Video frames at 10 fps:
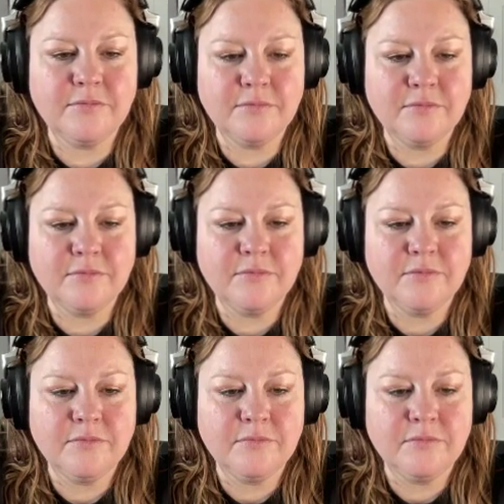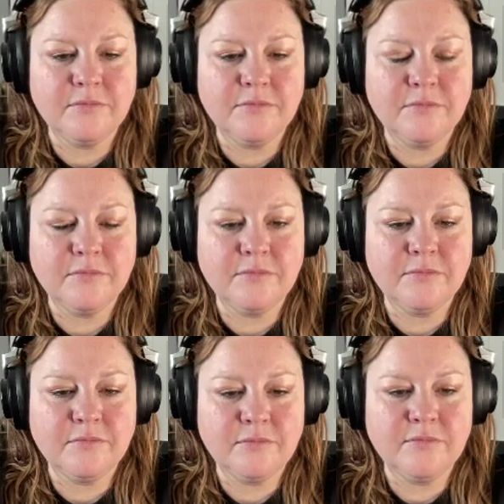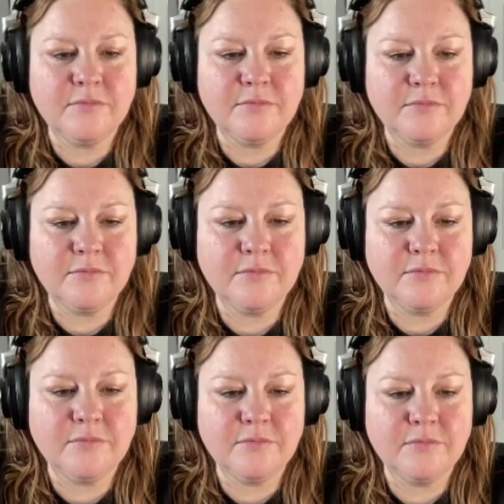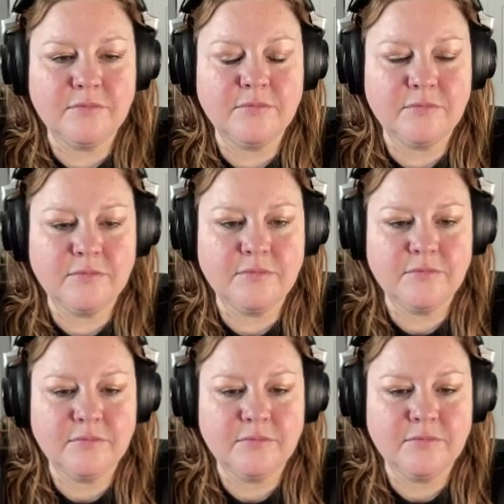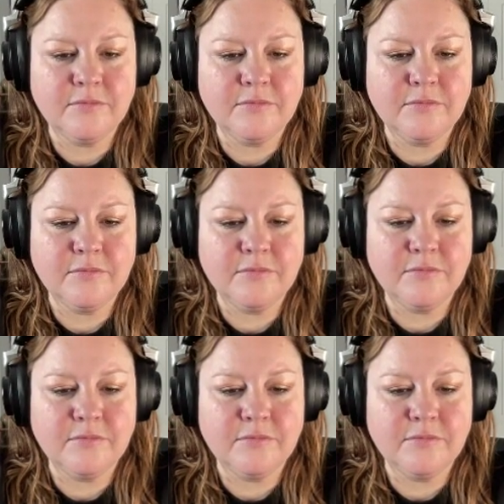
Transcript: (not speaking)